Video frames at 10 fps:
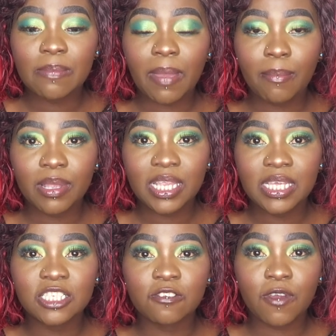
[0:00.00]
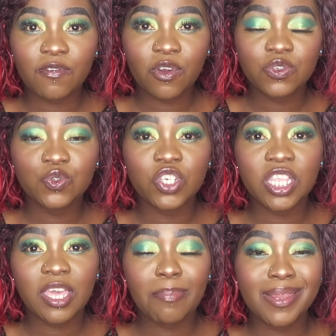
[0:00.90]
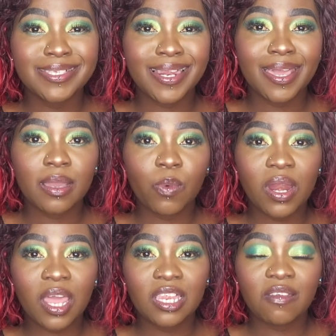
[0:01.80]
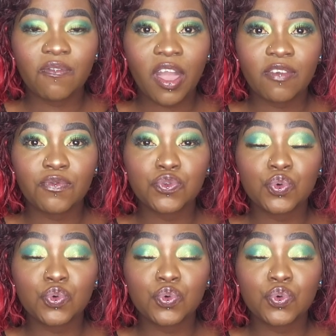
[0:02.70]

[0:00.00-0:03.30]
Maybelline's, Revlon, usually their palettes are like $195,